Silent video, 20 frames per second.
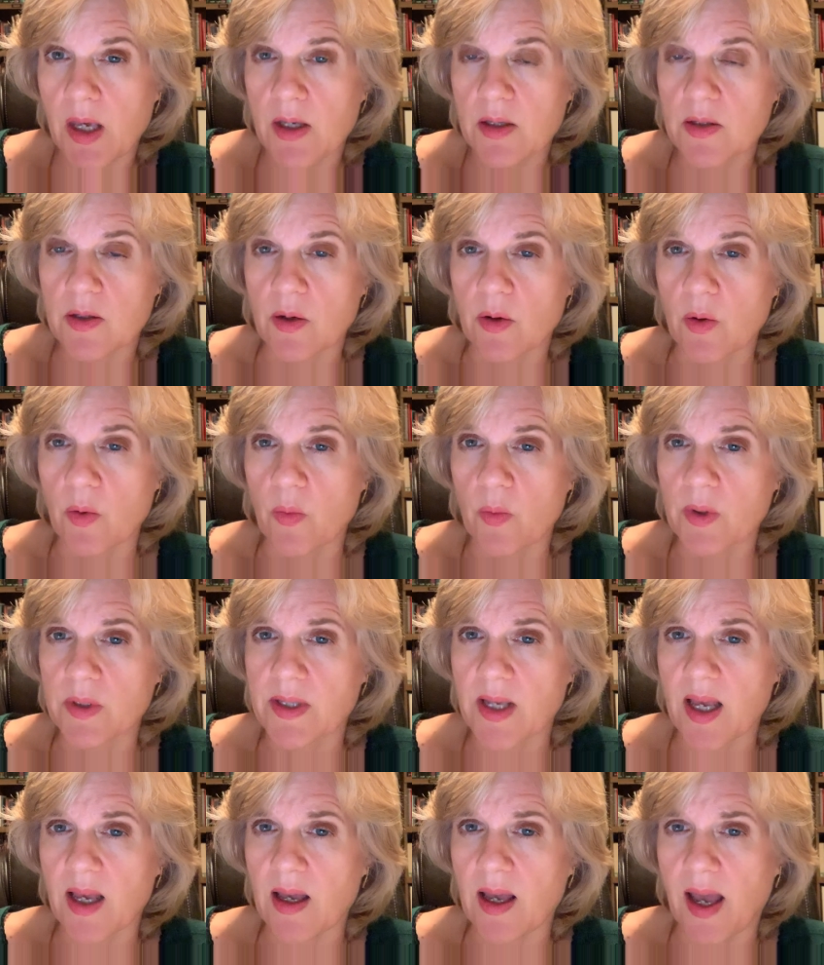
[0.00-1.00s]
So
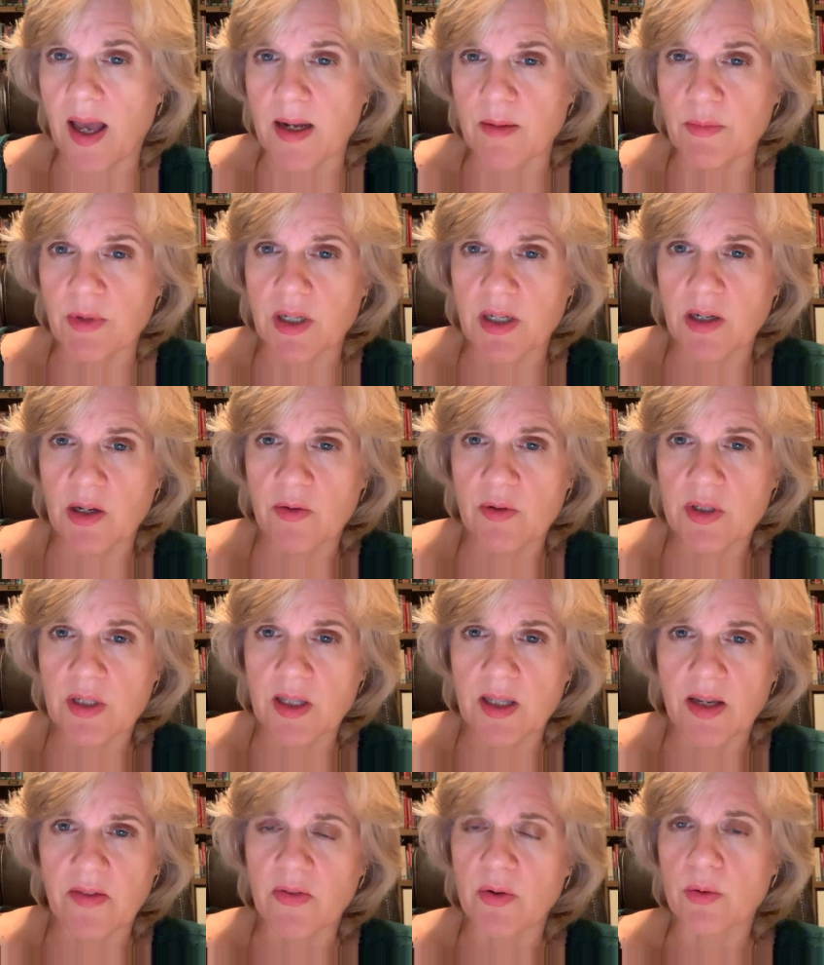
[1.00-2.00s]
was Adam going to go
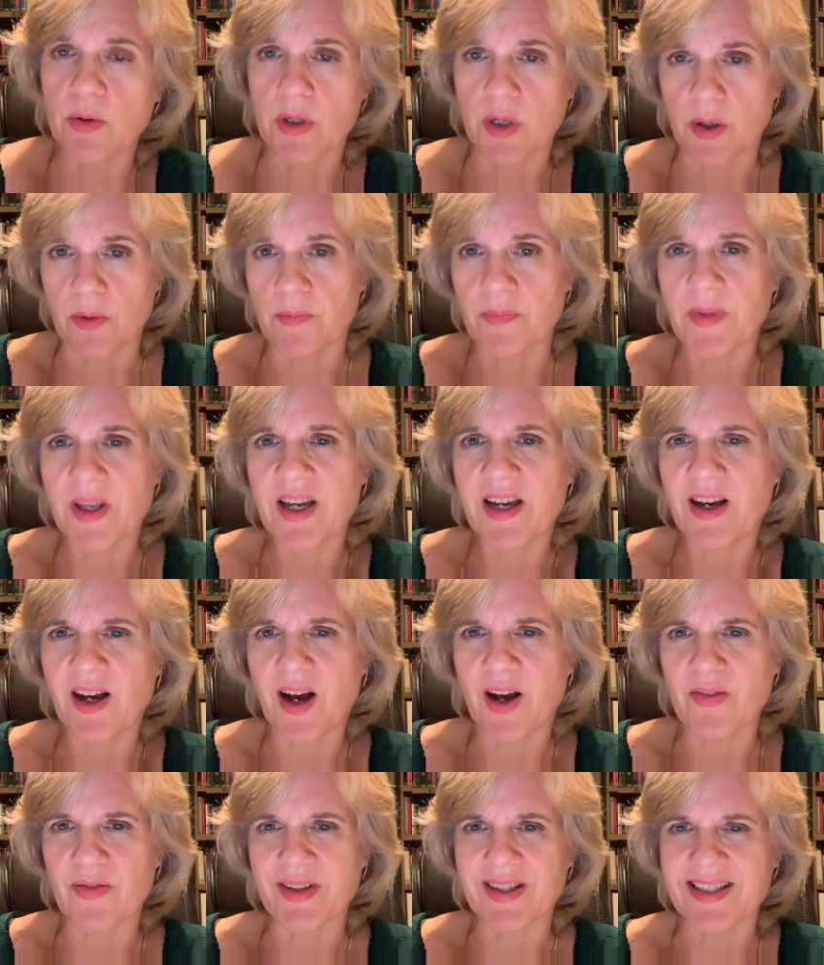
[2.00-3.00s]
into labor? No,
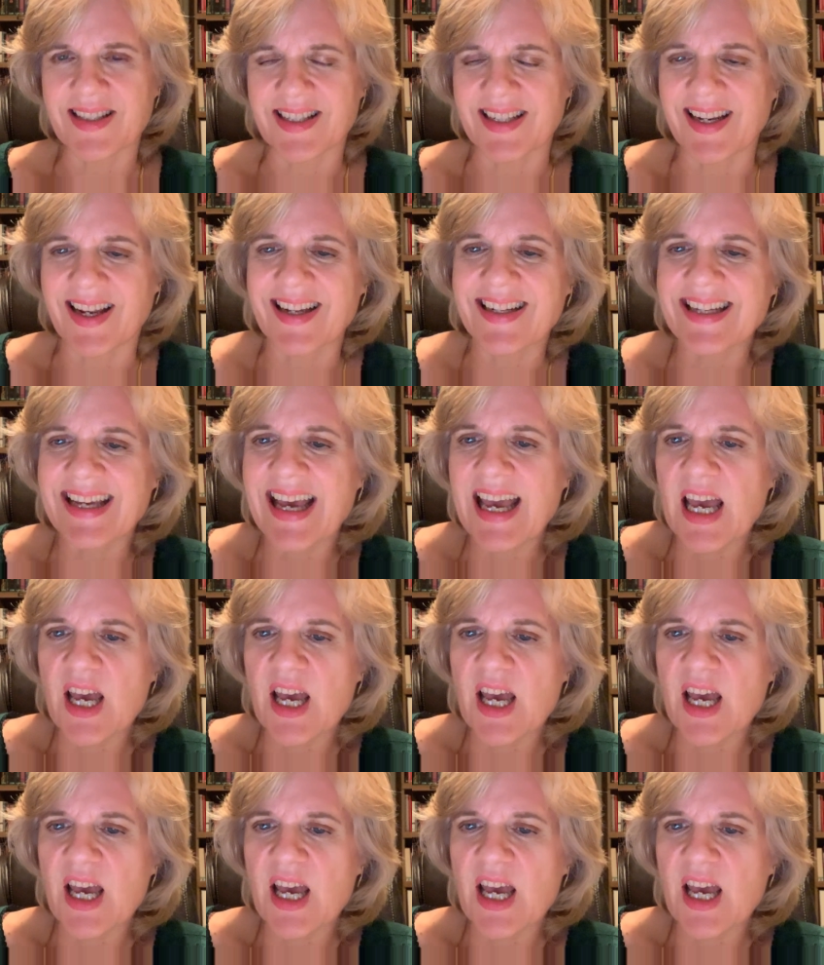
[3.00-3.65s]
obviously not.